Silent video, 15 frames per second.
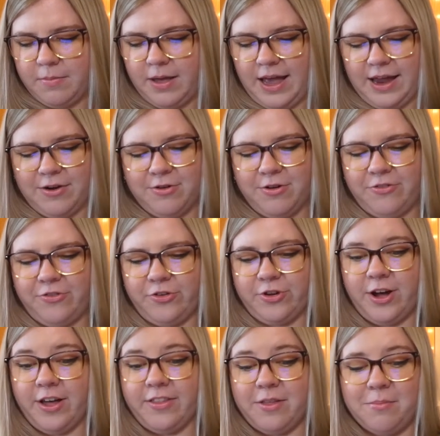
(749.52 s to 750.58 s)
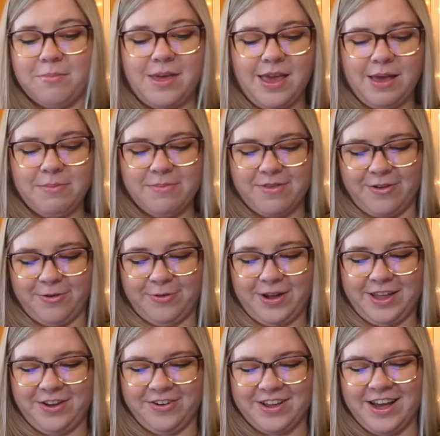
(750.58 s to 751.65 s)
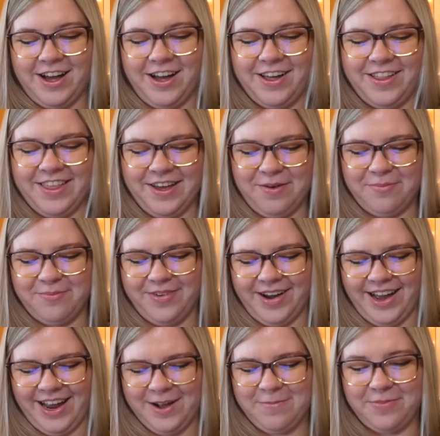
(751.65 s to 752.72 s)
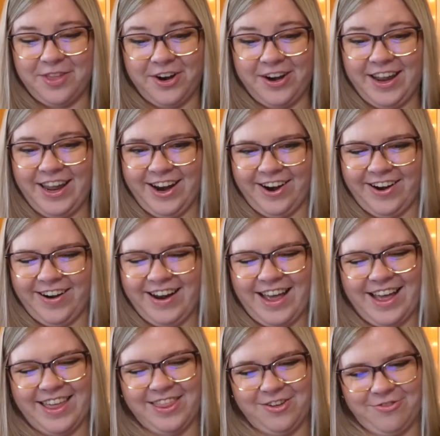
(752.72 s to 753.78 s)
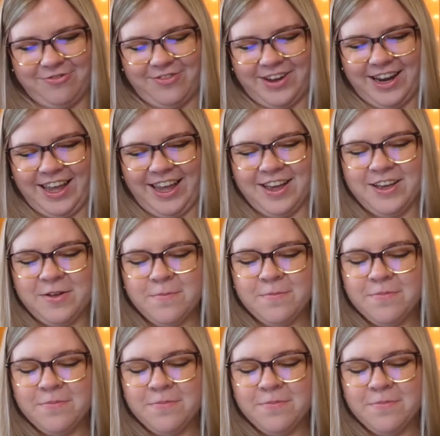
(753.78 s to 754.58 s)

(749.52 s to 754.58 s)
I don't know if you'd call them memes or what you'd call them, but they're here and they're funny.